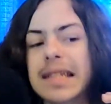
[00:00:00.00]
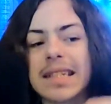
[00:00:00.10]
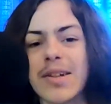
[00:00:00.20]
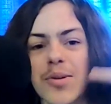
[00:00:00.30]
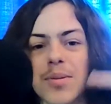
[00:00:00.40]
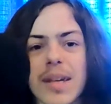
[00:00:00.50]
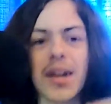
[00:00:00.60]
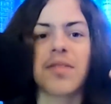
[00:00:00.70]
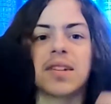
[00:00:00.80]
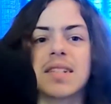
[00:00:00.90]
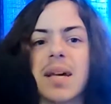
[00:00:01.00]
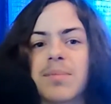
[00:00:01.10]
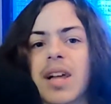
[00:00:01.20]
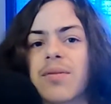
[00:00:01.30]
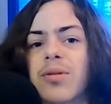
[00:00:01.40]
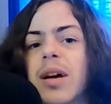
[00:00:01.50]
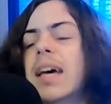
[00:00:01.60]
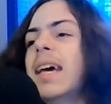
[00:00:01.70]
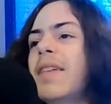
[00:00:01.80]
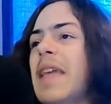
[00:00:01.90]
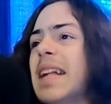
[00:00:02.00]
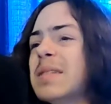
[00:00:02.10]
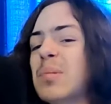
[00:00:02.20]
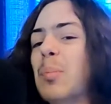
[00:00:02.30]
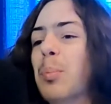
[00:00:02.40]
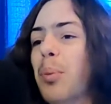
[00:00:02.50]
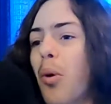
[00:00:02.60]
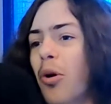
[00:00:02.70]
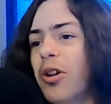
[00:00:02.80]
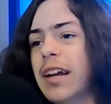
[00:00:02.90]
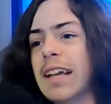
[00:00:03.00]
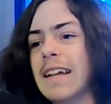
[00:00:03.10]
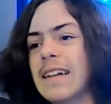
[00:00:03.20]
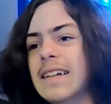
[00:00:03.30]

you know, get on the same level, and that's boring.